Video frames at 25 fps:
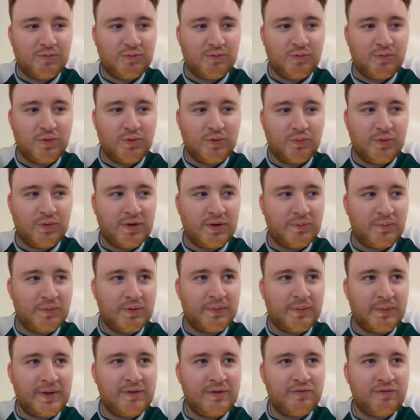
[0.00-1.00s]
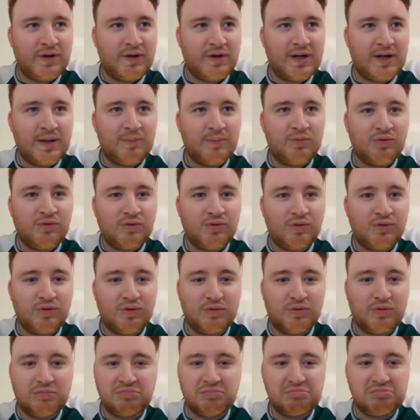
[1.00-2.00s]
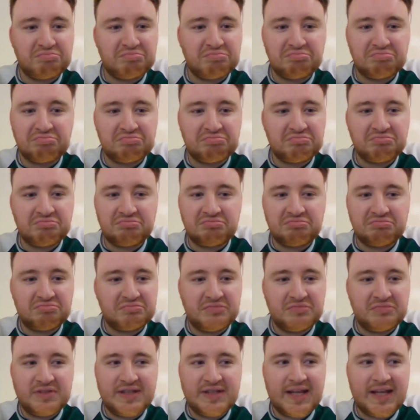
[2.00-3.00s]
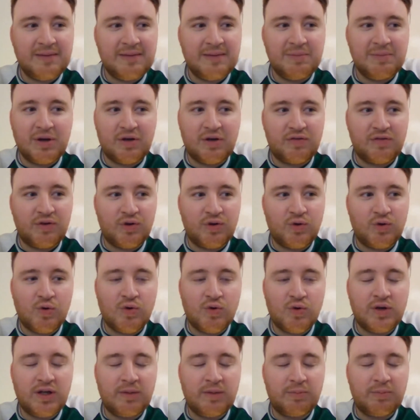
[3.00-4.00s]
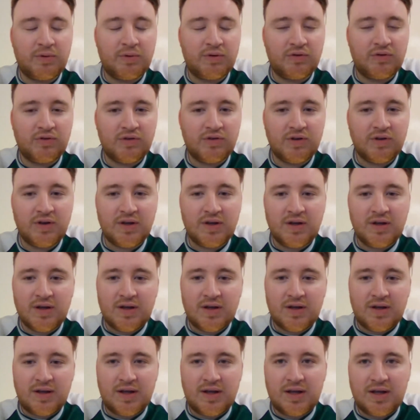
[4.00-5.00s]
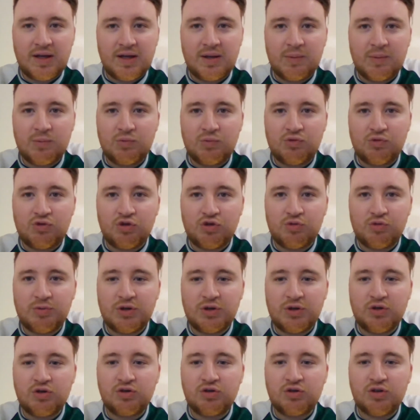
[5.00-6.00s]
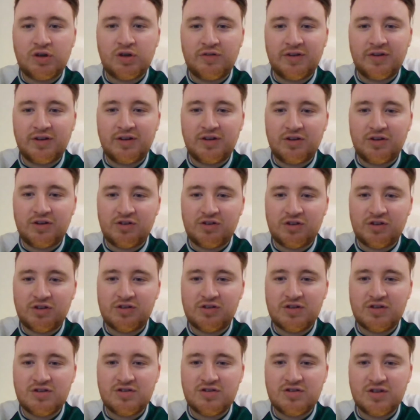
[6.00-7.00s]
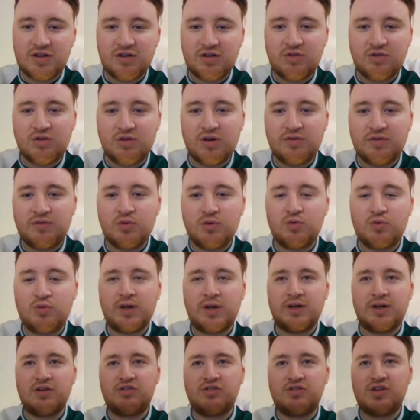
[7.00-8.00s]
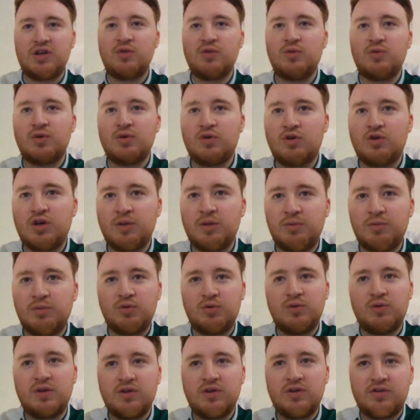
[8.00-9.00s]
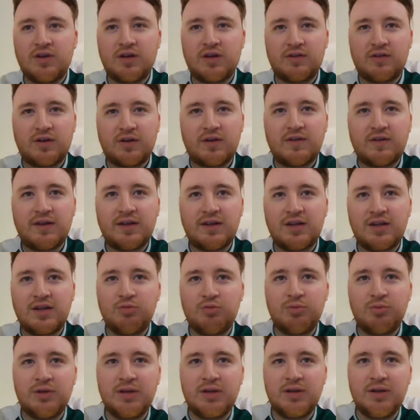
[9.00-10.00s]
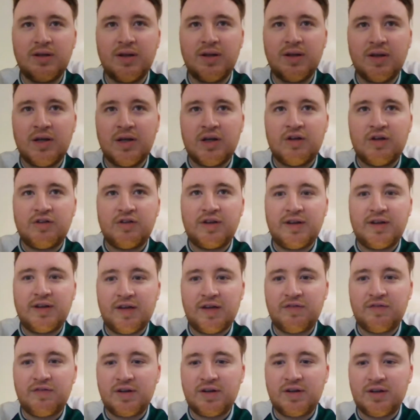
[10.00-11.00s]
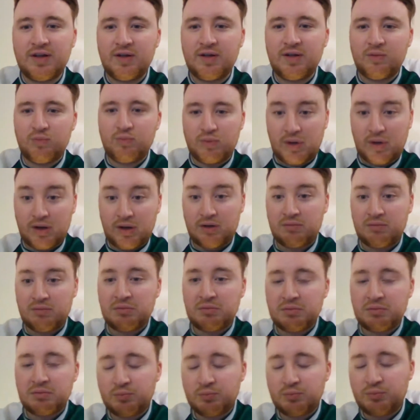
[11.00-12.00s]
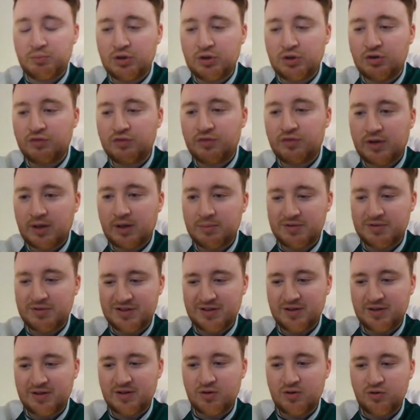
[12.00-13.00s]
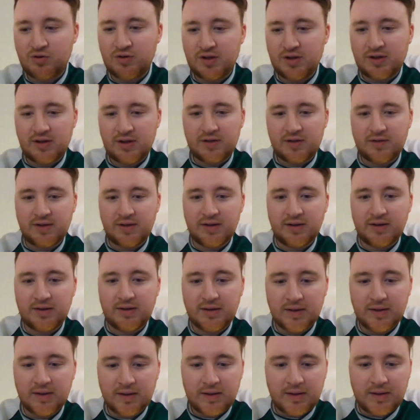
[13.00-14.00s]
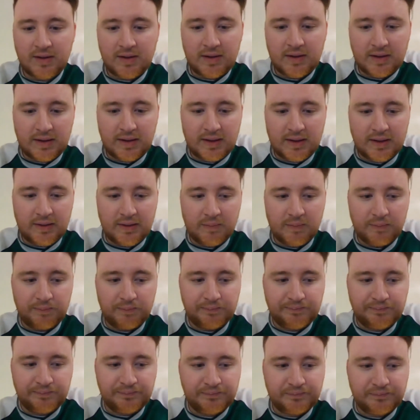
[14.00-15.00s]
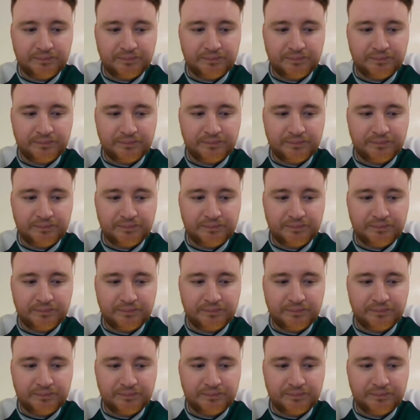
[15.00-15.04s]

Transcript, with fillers: we, we we went for an absolute nightmare for goalkeepers. Um, so it's been good having consistency. You know, I feel quite safe with Rocky between the sticks. I think he's been so definitely uh, be good for him to sign a new deal. I think. Um, Hope so, mate.